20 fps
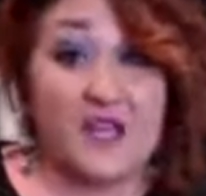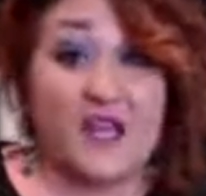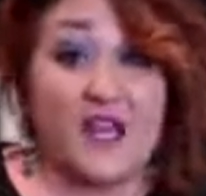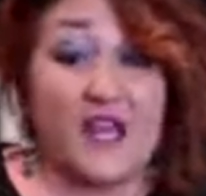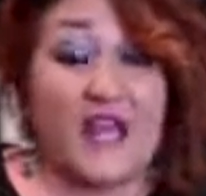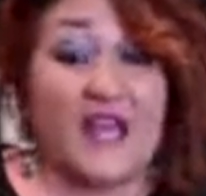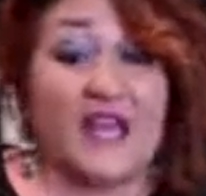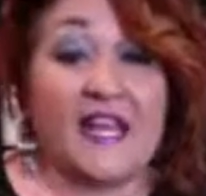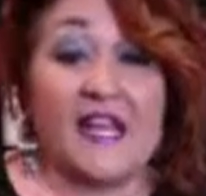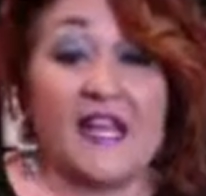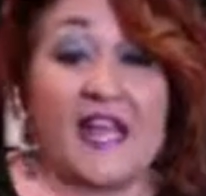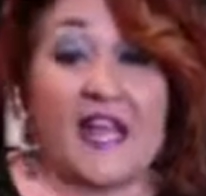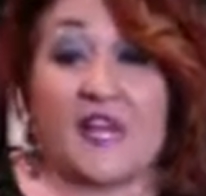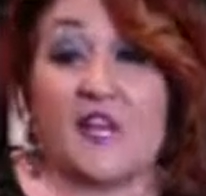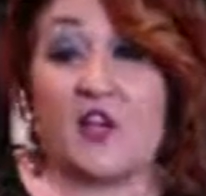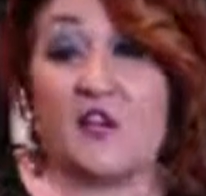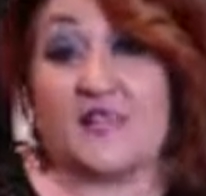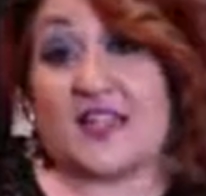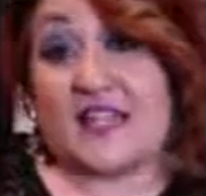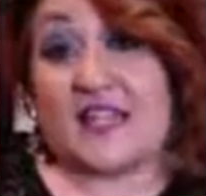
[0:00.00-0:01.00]
And I know
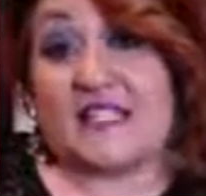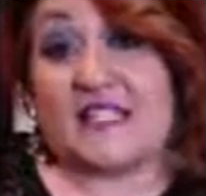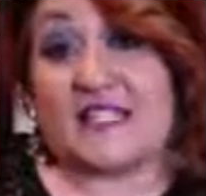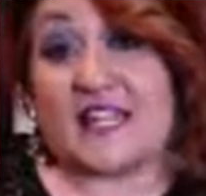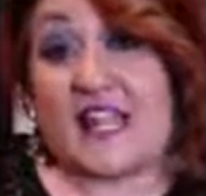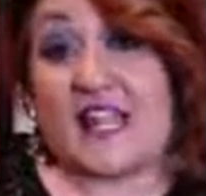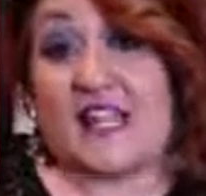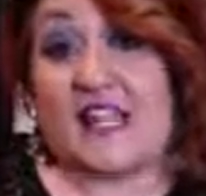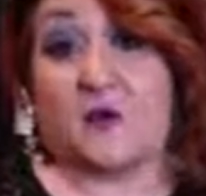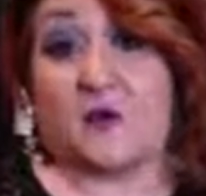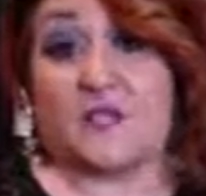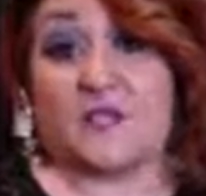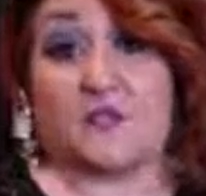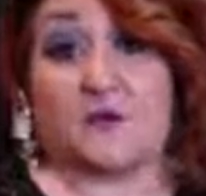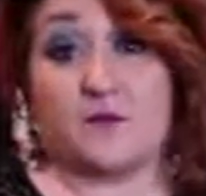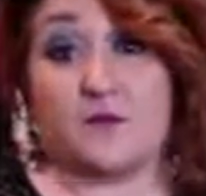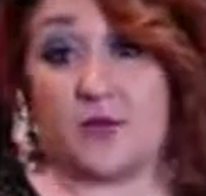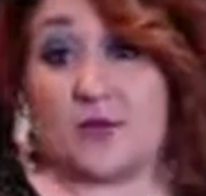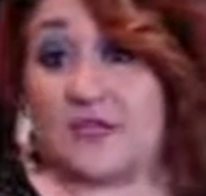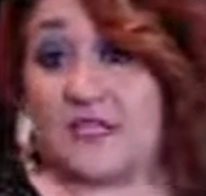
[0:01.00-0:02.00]
they could take it with some
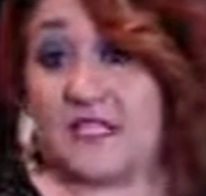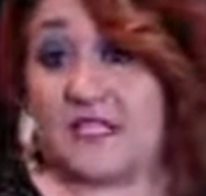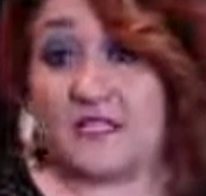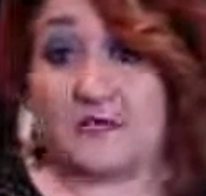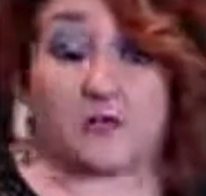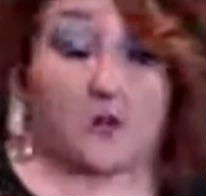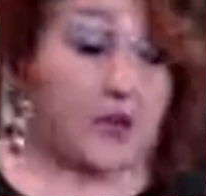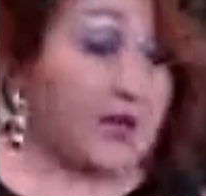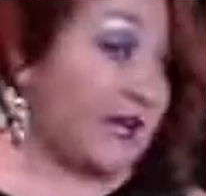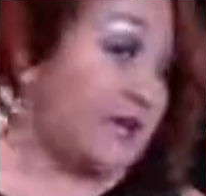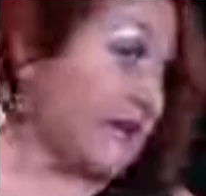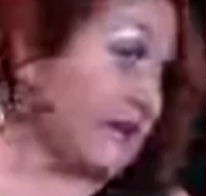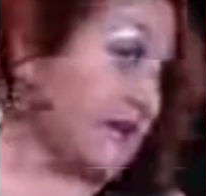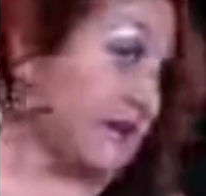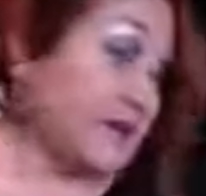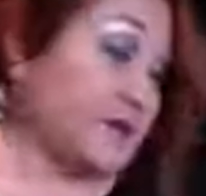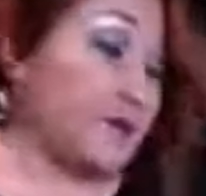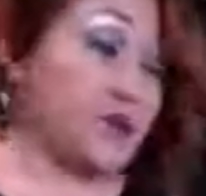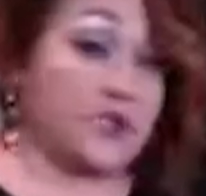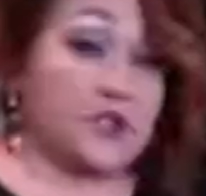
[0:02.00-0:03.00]
protein spray in the
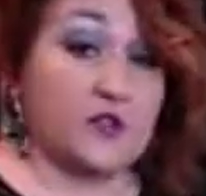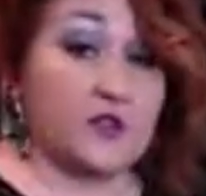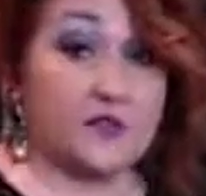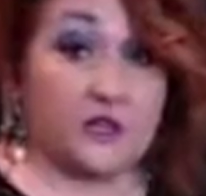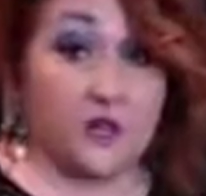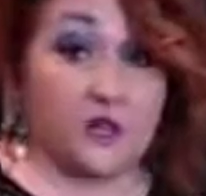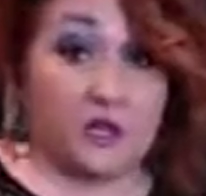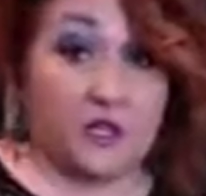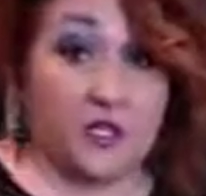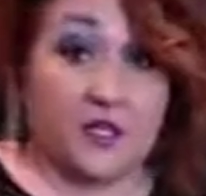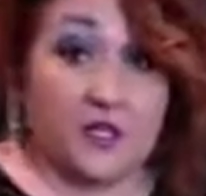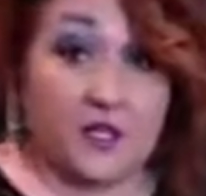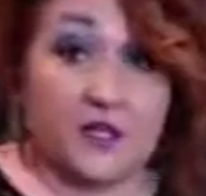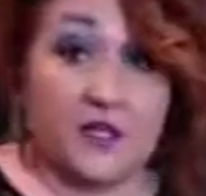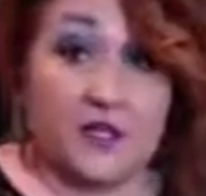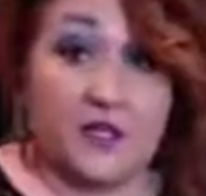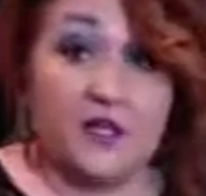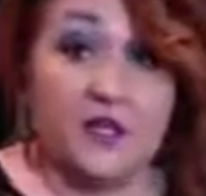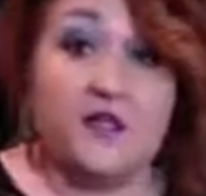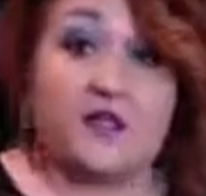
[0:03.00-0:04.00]
number 2 formula.
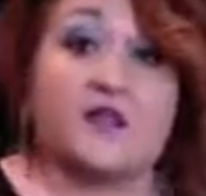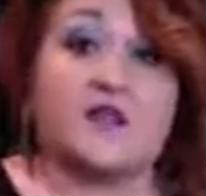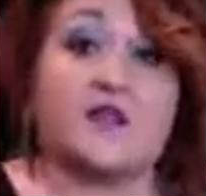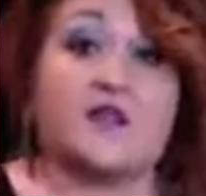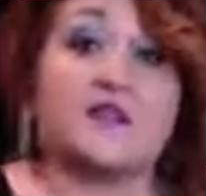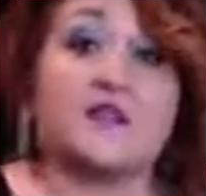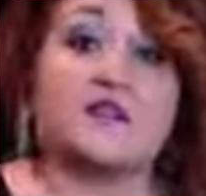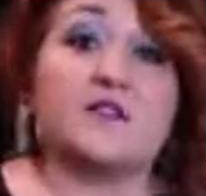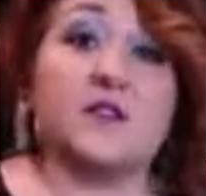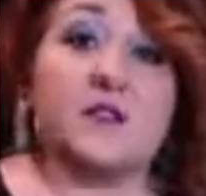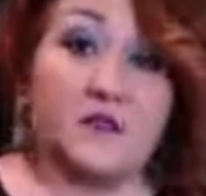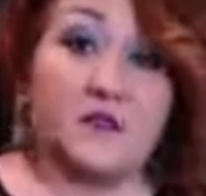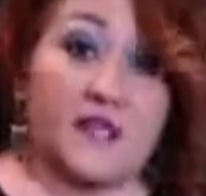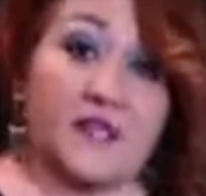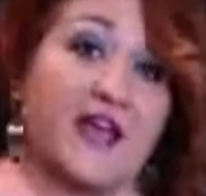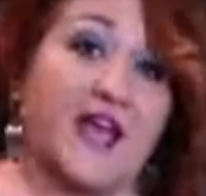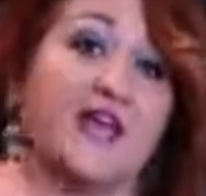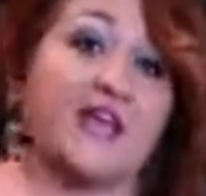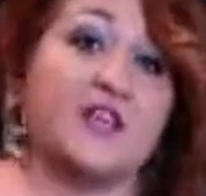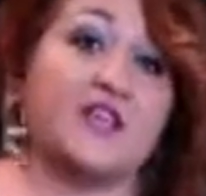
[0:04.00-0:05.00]
So it's going to be
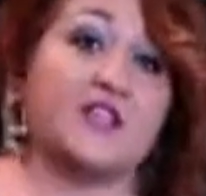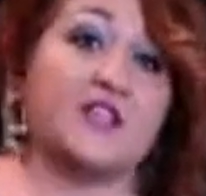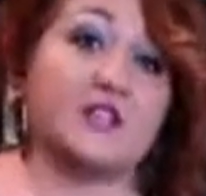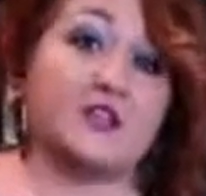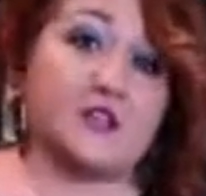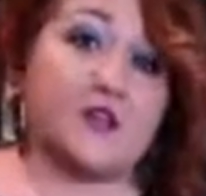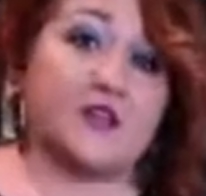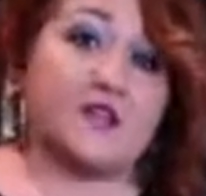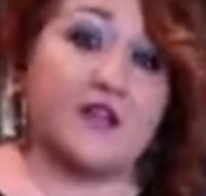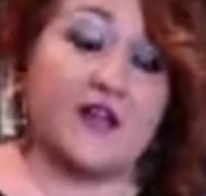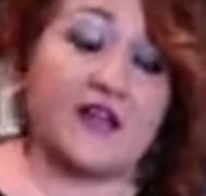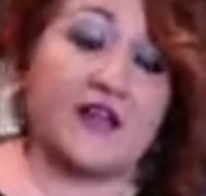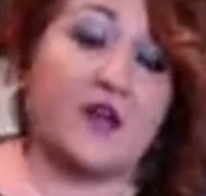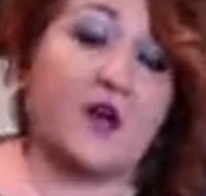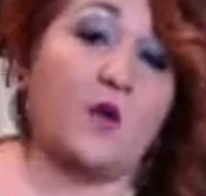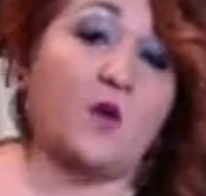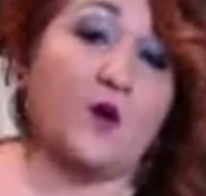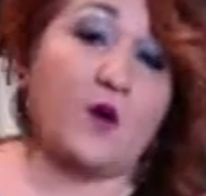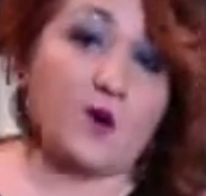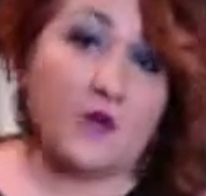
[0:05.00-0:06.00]
that history. Find out
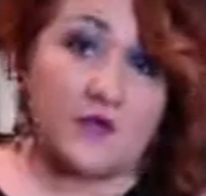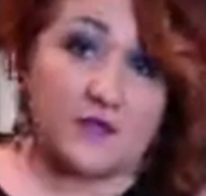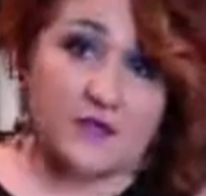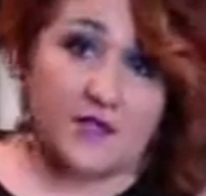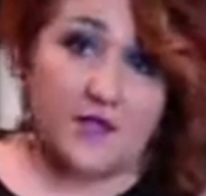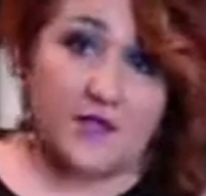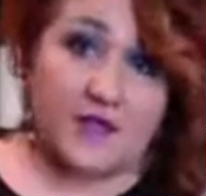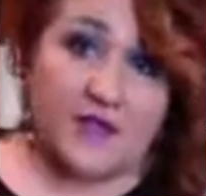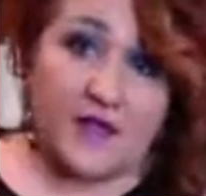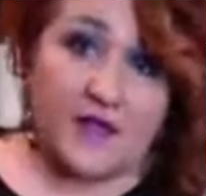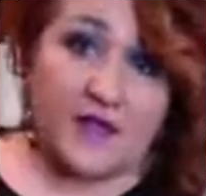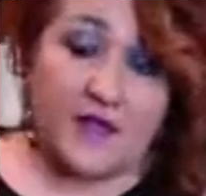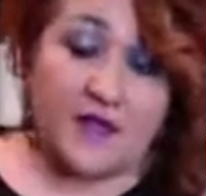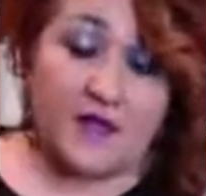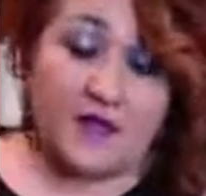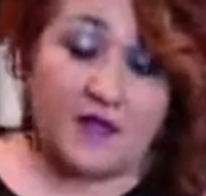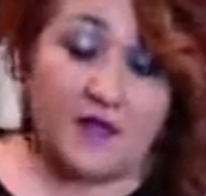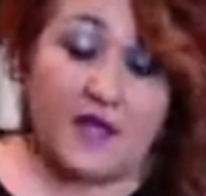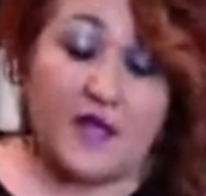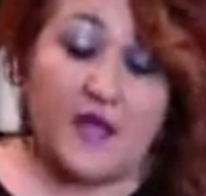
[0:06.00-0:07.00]
what all's on
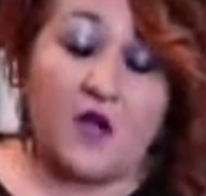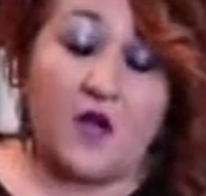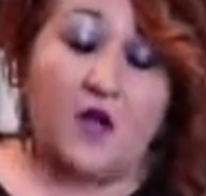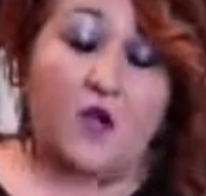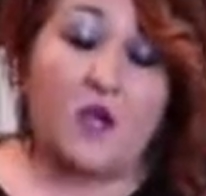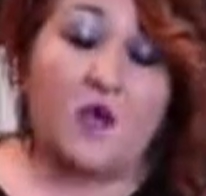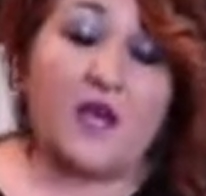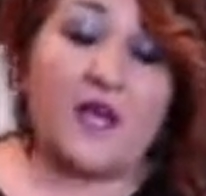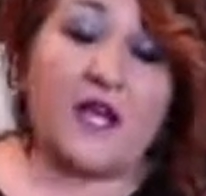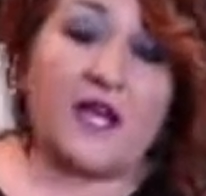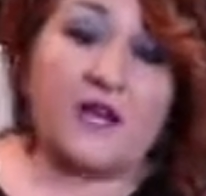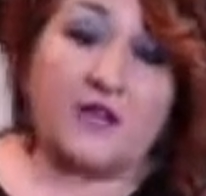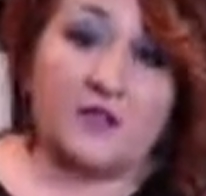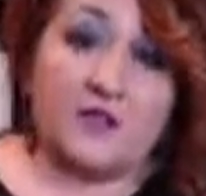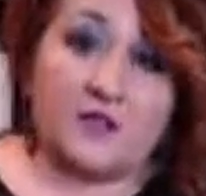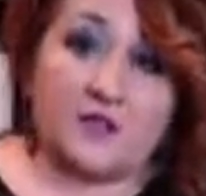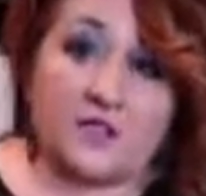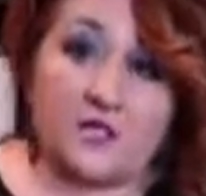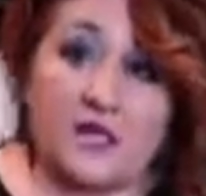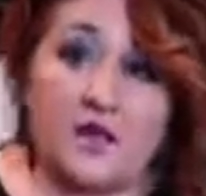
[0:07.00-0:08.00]
there, what kind of
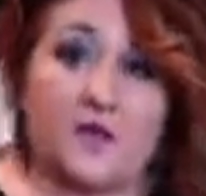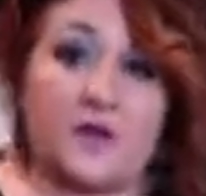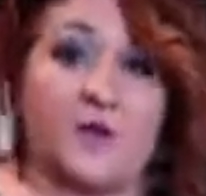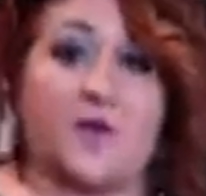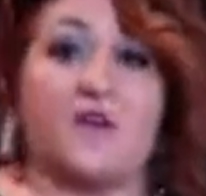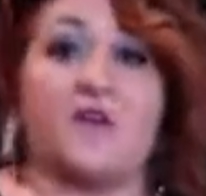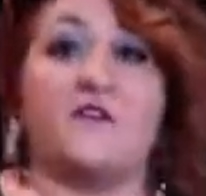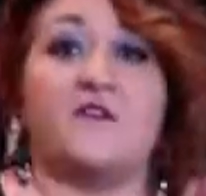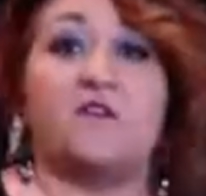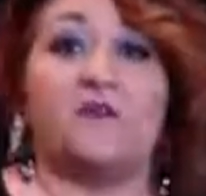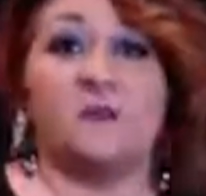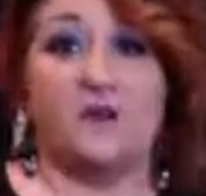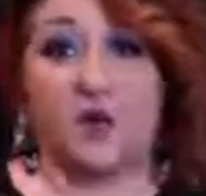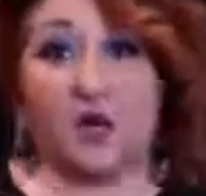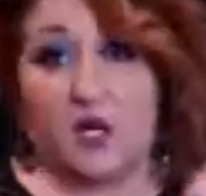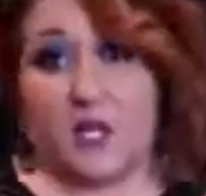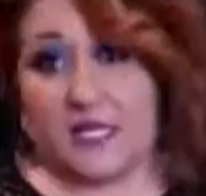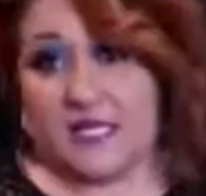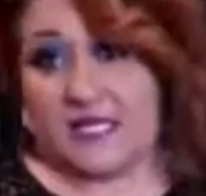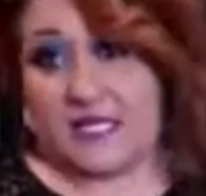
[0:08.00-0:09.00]
buildup of
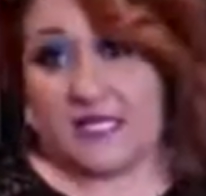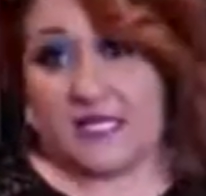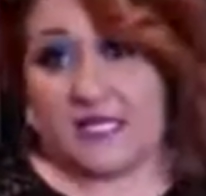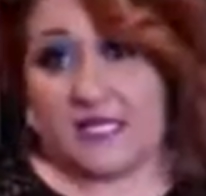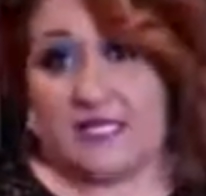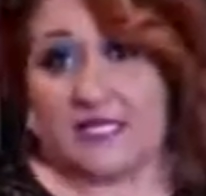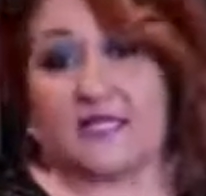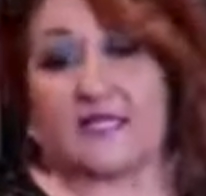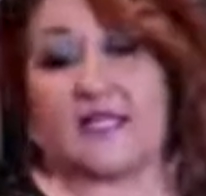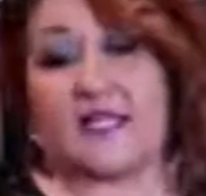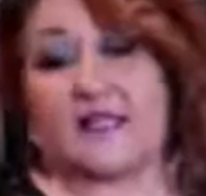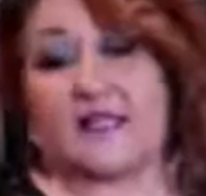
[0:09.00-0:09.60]
blonde it is, and